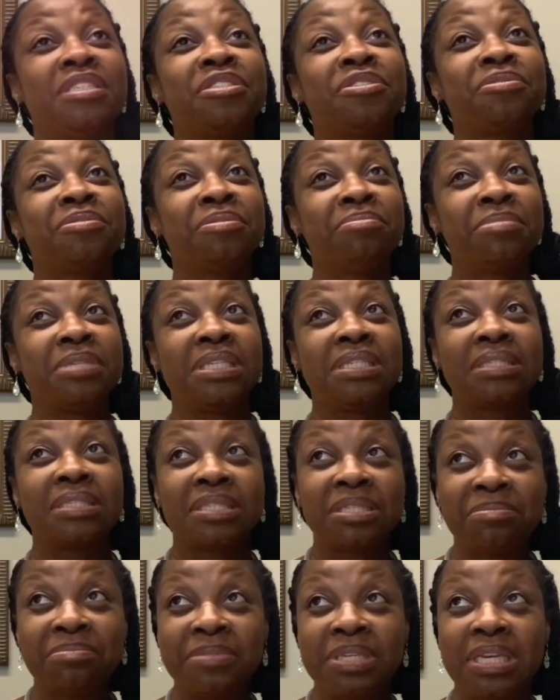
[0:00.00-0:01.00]
history means
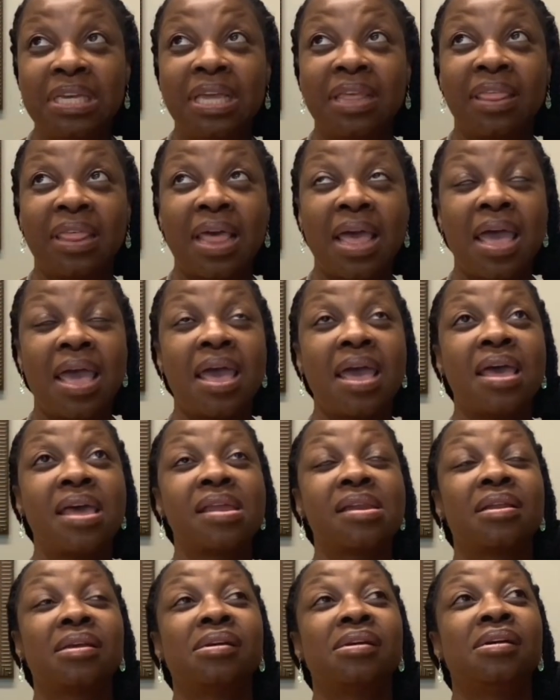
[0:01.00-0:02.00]
to me
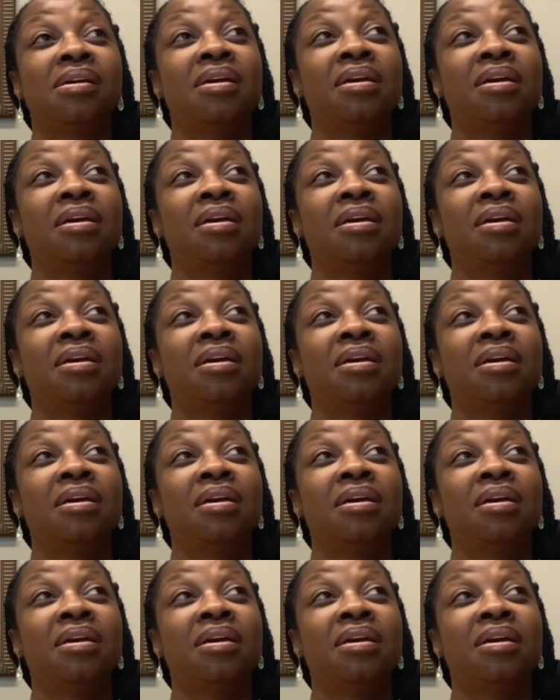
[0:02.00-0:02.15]
that